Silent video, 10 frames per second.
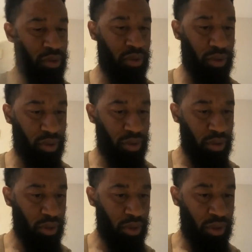
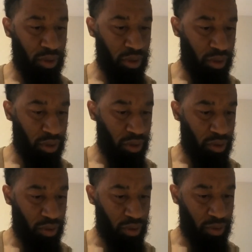
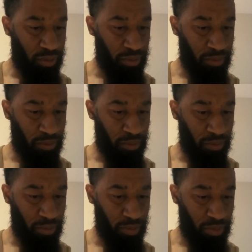
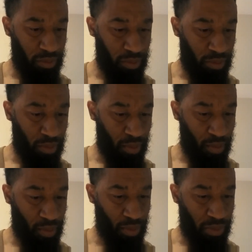
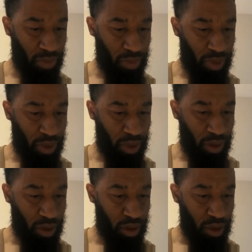
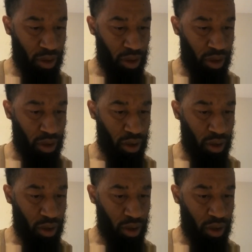
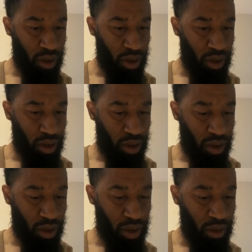
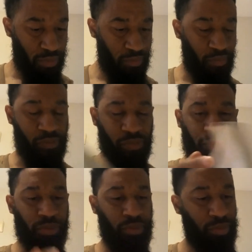
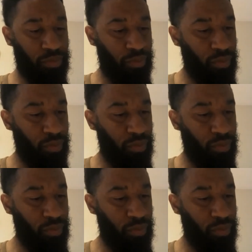Nobody speaks.